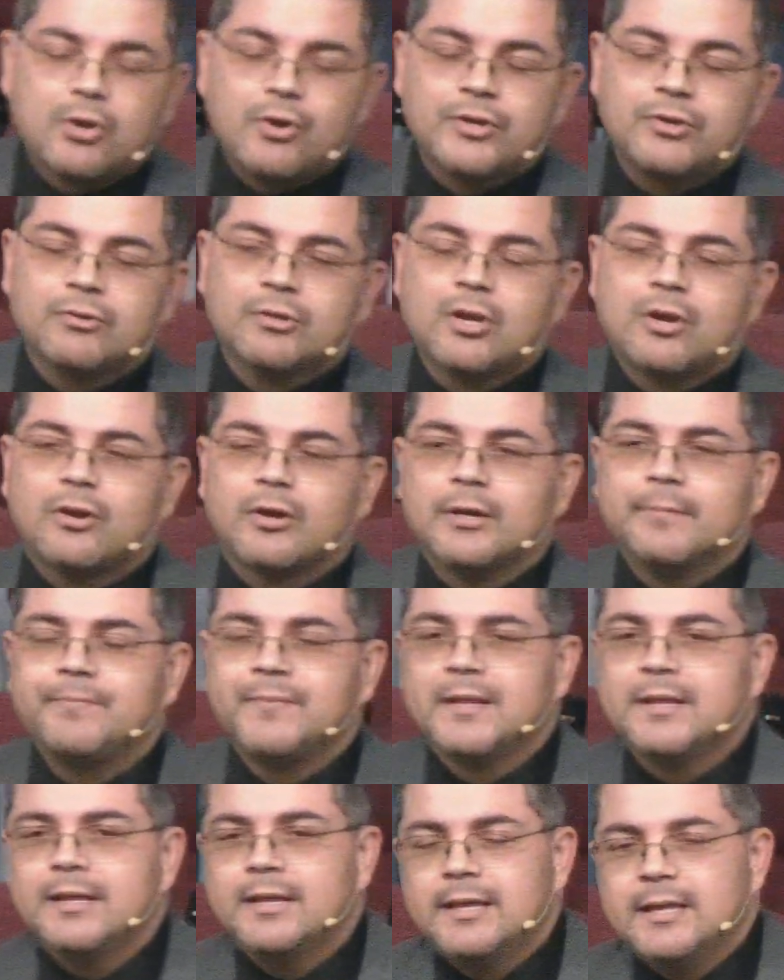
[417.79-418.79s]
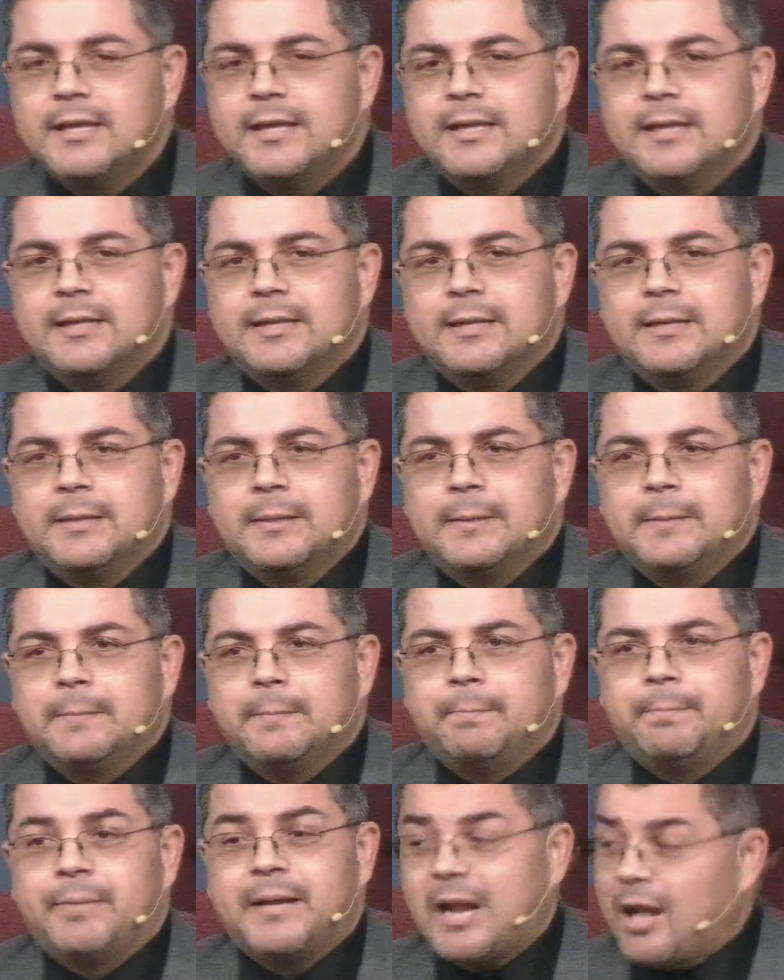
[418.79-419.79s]
you grow and you learn.
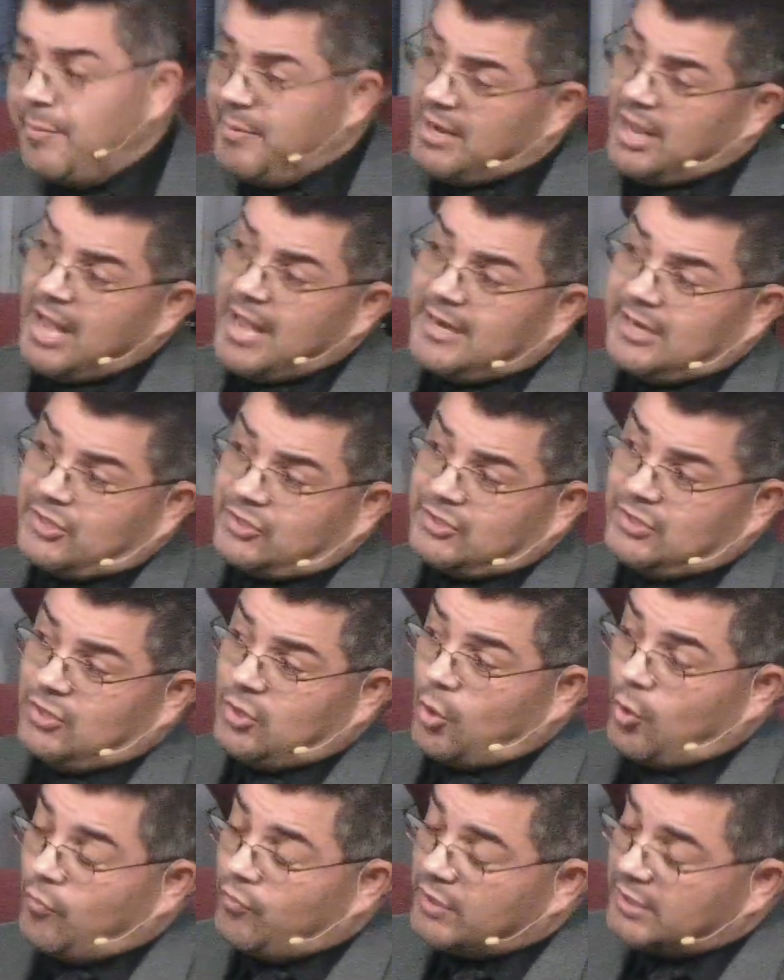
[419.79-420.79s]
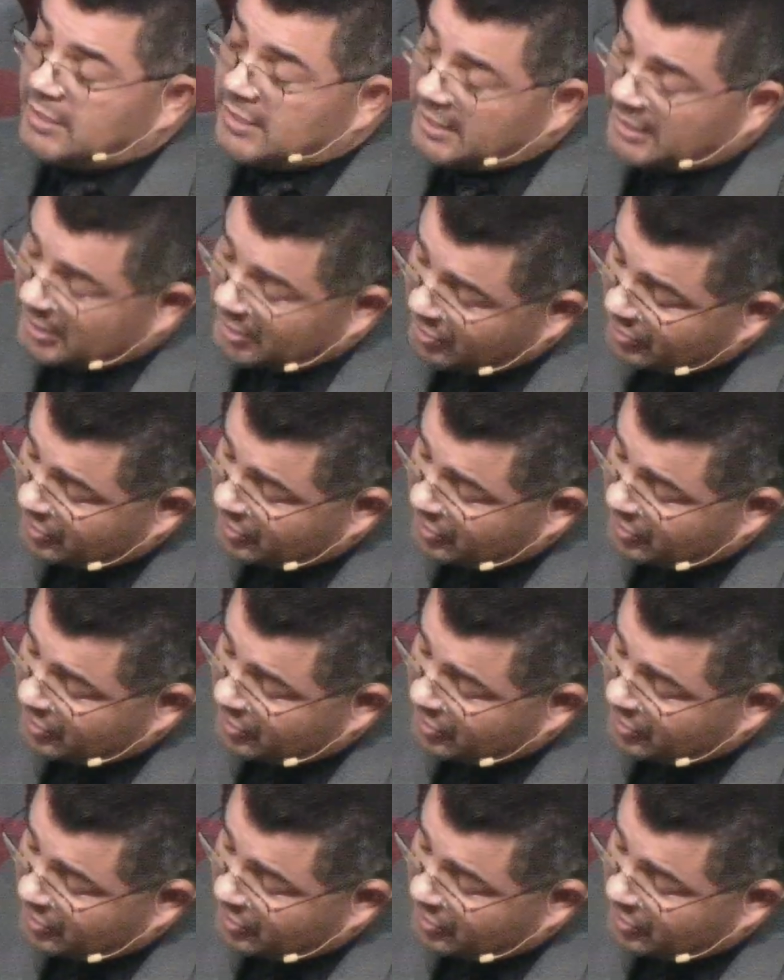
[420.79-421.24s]
But I'll be honest, you know, over the